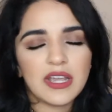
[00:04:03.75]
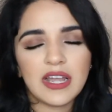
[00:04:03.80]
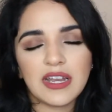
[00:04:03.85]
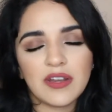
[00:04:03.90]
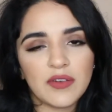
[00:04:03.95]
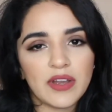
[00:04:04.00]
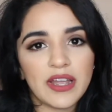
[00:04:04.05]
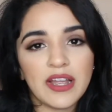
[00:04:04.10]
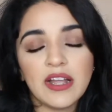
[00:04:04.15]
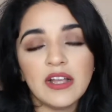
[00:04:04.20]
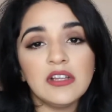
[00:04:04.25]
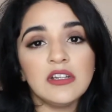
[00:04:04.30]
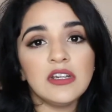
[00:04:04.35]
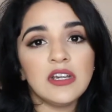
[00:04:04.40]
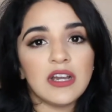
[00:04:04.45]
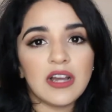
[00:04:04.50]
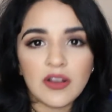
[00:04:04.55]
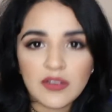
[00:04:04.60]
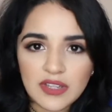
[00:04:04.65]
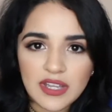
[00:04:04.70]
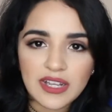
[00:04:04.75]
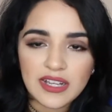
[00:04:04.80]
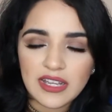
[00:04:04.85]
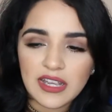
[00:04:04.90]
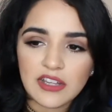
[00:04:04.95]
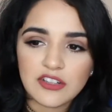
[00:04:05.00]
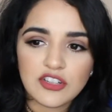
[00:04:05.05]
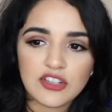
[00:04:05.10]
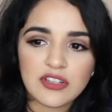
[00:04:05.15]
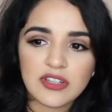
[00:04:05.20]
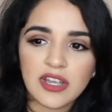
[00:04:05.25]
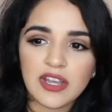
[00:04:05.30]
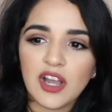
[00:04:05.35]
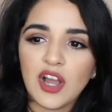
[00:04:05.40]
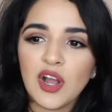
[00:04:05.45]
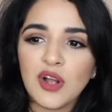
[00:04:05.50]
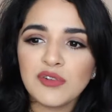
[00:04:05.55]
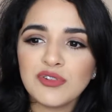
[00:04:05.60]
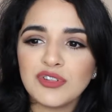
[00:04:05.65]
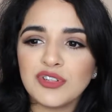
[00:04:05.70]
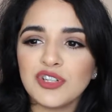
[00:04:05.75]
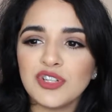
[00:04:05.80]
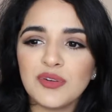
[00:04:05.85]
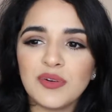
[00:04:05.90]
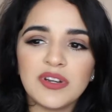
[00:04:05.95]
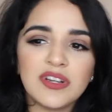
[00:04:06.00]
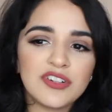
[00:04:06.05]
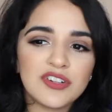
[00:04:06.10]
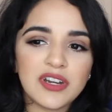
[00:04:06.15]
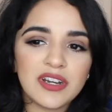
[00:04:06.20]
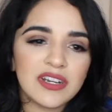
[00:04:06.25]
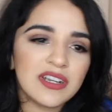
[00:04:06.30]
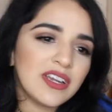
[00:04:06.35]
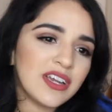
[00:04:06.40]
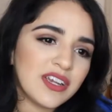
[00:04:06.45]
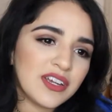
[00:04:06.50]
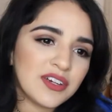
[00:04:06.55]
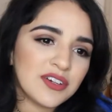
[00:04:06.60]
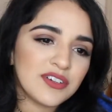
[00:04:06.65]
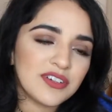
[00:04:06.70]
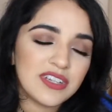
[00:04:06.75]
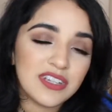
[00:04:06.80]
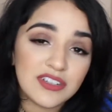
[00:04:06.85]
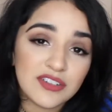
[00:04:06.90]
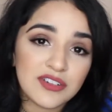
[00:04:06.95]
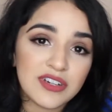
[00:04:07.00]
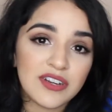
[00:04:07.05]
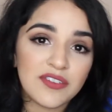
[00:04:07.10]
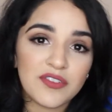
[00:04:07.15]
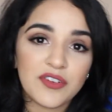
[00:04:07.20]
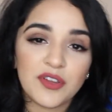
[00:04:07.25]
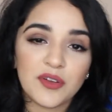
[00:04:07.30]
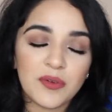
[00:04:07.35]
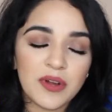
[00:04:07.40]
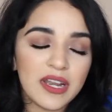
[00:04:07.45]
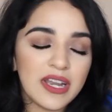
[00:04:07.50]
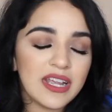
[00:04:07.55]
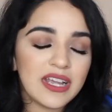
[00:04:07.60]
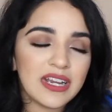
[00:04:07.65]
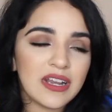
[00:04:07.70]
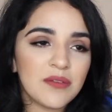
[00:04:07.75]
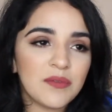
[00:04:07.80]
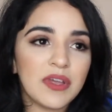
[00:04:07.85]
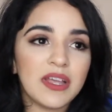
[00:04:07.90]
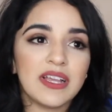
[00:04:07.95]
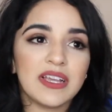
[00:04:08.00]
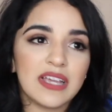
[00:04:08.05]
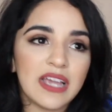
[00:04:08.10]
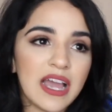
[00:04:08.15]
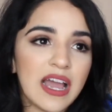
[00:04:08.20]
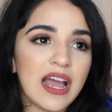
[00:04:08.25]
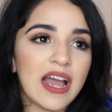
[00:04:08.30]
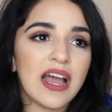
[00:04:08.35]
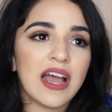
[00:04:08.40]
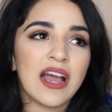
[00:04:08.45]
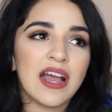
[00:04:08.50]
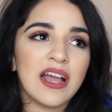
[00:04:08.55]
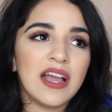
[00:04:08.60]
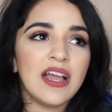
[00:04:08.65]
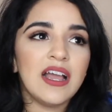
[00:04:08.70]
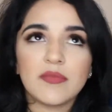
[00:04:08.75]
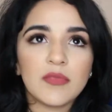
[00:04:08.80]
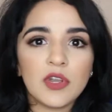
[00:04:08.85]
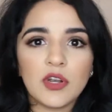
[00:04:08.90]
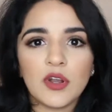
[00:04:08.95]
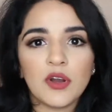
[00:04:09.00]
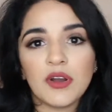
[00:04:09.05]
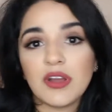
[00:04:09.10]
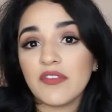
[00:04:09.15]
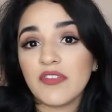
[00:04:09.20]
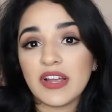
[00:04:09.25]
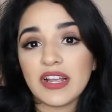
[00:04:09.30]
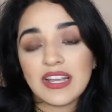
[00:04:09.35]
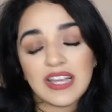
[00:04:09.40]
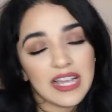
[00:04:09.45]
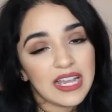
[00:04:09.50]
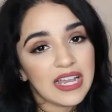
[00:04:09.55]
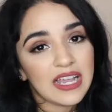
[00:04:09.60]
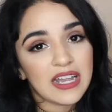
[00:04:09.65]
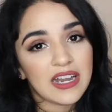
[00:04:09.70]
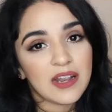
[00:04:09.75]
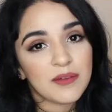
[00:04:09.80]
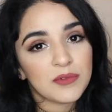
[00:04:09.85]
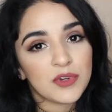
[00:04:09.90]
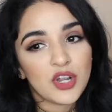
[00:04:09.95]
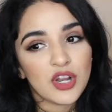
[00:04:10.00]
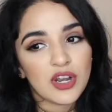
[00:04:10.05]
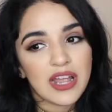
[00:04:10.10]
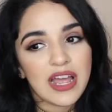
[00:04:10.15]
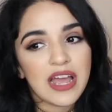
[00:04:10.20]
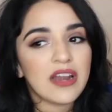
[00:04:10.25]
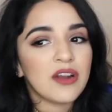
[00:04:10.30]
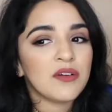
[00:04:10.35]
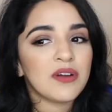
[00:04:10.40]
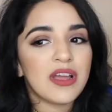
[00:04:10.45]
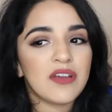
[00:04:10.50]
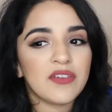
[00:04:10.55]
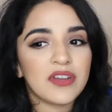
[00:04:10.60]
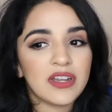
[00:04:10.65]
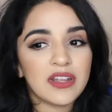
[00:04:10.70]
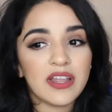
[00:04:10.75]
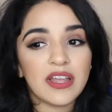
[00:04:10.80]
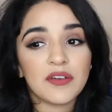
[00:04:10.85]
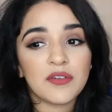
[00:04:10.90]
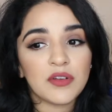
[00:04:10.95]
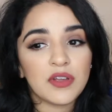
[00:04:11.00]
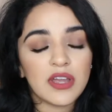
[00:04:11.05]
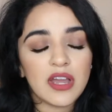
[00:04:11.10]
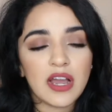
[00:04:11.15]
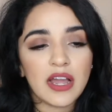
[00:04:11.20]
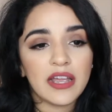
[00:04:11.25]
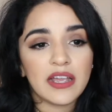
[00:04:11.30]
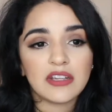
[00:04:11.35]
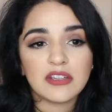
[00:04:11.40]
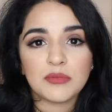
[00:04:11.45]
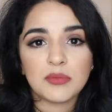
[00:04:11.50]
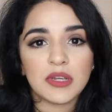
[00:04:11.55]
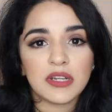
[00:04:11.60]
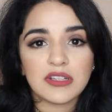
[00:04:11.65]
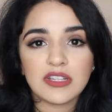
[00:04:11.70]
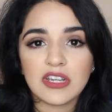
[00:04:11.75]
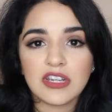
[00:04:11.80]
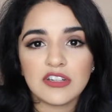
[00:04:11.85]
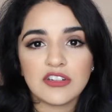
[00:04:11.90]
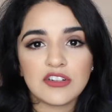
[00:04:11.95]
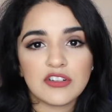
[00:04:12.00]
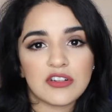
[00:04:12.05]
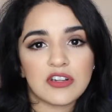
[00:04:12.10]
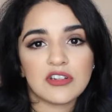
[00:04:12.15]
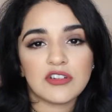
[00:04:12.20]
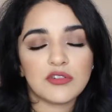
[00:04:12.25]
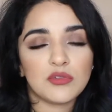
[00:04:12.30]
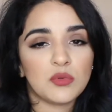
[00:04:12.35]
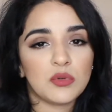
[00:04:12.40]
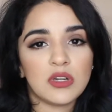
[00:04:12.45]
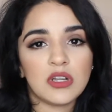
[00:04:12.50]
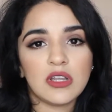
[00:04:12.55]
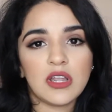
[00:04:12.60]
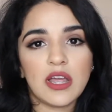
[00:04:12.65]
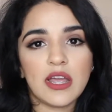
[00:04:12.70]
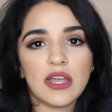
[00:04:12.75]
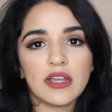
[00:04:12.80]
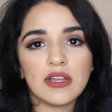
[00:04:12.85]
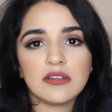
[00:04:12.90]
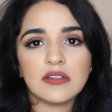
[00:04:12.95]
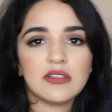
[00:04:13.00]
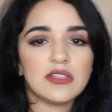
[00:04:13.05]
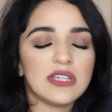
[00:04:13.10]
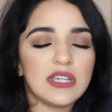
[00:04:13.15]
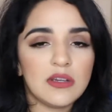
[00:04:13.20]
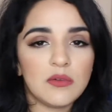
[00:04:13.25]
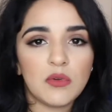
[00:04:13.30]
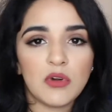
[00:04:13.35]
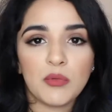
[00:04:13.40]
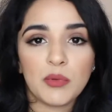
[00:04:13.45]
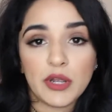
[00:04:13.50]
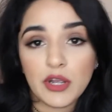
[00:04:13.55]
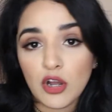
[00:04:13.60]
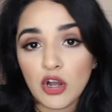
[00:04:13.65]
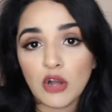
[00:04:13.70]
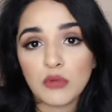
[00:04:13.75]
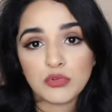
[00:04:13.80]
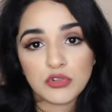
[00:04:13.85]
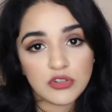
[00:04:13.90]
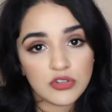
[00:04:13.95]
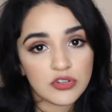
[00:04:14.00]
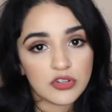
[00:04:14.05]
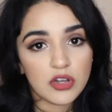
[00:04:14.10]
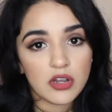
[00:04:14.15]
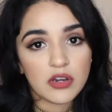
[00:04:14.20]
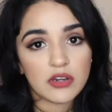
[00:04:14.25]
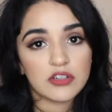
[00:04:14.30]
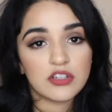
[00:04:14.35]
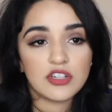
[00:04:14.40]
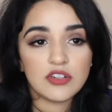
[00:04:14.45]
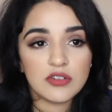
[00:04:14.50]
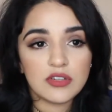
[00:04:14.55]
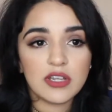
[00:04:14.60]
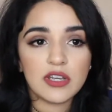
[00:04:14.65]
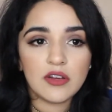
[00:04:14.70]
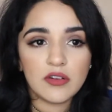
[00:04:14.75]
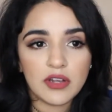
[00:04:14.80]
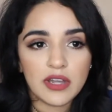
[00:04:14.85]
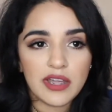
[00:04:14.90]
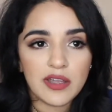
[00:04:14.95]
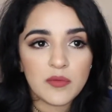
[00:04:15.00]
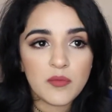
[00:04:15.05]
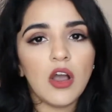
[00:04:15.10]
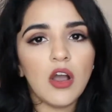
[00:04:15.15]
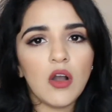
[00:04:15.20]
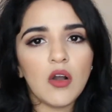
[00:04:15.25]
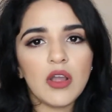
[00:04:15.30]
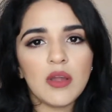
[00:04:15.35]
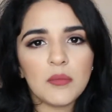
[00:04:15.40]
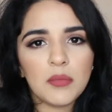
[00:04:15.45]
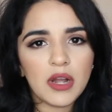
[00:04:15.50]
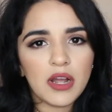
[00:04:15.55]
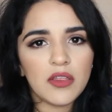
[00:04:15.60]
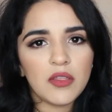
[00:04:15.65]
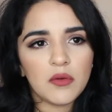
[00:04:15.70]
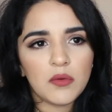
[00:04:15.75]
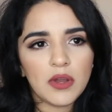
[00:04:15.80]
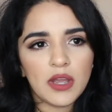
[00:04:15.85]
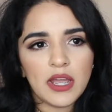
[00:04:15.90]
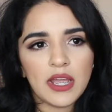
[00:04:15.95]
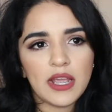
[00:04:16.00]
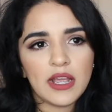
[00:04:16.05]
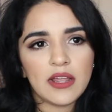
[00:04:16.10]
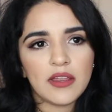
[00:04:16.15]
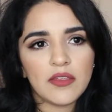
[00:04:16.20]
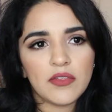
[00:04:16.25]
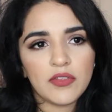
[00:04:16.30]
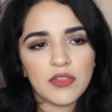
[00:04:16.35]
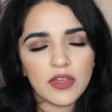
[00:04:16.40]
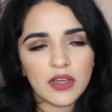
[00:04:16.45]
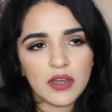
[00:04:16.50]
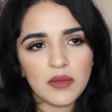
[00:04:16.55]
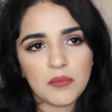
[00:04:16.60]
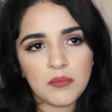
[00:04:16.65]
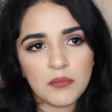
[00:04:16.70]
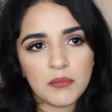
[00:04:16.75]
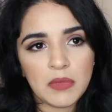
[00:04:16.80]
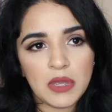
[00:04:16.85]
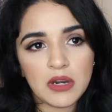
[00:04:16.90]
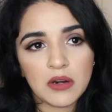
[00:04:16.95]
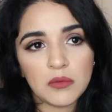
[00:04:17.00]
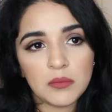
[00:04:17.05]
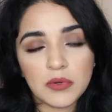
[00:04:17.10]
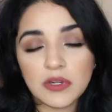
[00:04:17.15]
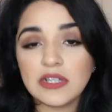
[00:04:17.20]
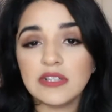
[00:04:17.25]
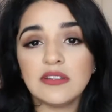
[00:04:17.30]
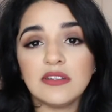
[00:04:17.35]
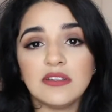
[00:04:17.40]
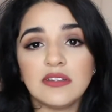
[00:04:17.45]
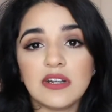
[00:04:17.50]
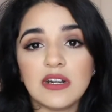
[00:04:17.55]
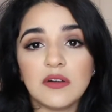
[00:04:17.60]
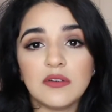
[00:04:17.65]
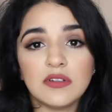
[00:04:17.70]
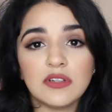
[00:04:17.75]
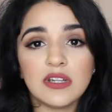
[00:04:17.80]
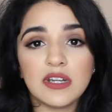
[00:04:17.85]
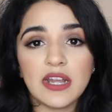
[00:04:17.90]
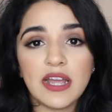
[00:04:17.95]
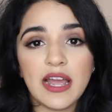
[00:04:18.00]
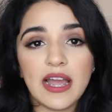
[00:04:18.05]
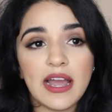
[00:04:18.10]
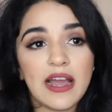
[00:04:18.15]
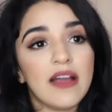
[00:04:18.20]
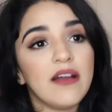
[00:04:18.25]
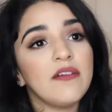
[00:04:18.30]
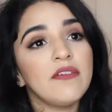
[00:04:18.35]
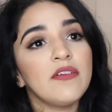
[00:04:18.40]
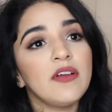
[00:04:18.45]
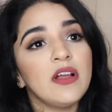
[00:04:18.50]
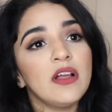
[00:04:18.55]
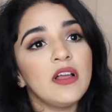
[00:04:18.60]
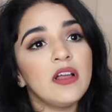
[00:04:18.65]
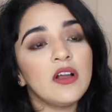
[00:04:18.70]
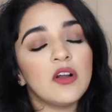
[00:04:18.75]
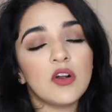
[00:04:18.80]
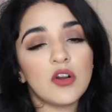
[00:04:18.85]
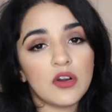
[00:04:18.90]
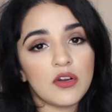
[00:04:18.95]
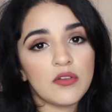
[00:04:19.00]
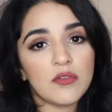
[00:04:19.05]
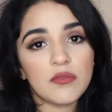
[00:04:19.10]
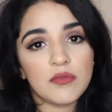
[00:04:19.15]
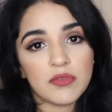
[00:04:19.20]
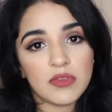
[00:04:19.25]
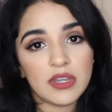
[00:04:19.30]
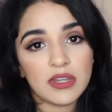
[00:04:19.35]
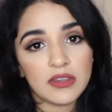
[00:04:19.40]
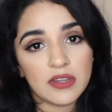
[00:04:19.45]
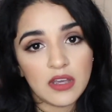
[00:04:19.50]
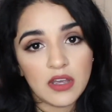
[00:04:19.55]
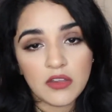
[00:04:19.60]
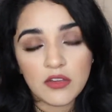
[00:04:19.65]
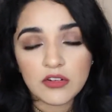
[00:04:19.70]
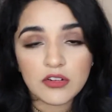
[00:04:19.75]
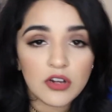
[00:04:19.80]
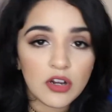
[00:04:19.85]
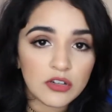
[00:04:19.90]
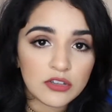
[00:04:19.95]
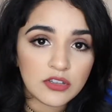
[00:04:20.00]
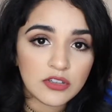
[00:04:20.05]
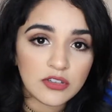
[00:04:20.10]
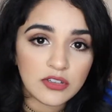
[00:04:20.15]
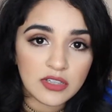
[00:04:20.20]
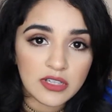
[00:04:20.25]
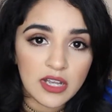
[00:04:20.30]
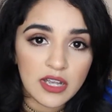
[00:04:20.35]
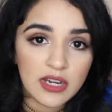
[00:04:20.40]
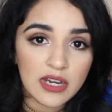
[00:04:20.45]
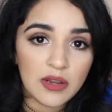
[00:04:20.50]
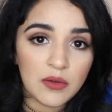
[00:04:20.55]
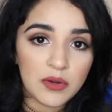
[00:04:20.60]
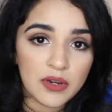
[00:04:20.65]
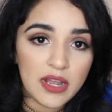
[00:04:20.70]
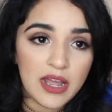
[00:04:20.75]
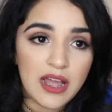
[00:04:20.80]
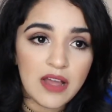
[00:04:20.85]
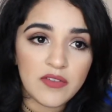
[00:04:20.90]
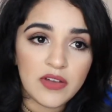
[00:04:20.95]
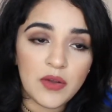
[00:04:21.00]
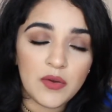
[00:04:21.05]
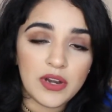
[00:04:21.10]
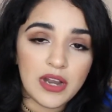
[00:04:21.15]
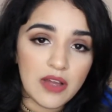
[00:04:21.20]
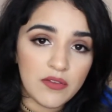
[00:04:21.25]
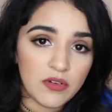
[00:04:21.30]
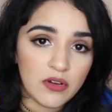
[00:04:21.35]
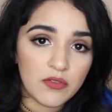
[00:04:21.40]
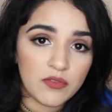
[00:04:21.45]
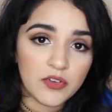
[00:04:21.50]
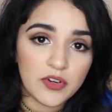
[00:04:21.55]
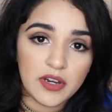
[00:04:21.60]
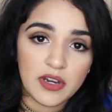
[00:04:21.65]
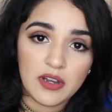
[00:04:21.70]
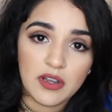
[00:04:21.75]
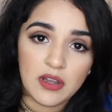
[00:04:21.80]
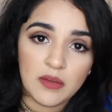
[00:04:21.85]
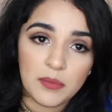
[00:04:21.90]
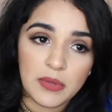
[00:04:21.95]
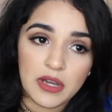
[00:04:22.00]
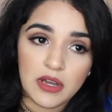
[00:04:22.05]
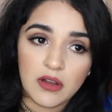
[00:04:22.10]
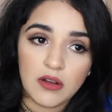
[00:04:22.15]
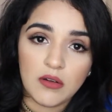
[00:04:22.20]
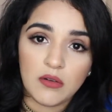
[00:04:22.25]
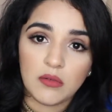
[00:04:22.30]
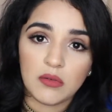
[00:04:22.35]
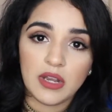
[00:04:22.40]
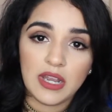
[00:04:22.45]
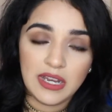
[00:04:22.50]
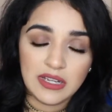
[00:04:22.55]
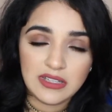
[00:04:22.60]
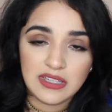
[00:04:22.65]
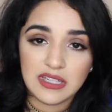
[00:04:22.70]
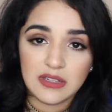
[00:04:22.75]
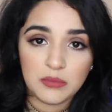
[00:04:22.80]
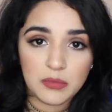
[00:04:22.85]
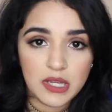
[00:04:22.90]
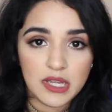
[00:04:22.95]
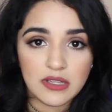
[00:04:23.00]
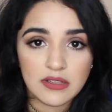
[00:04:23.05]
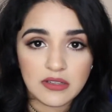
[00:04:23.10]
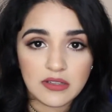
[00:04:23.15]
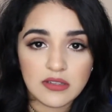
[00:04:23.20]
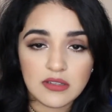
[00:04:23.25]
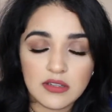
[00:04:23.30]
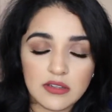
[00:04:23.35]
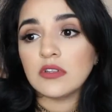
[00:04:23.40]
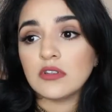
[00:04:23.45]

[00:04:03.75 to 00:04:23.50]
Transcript: Anyway, I was yeah. She's oh, so you want to try to get your teeth straight for the wedding? And I'm yeah, if I can. I don't have any really high expectations. I just want to see what my options are. And she was okay. Oh, and by the way, the metal braces that I was gonna have, or that the other doctor said I would have on for about 18 months.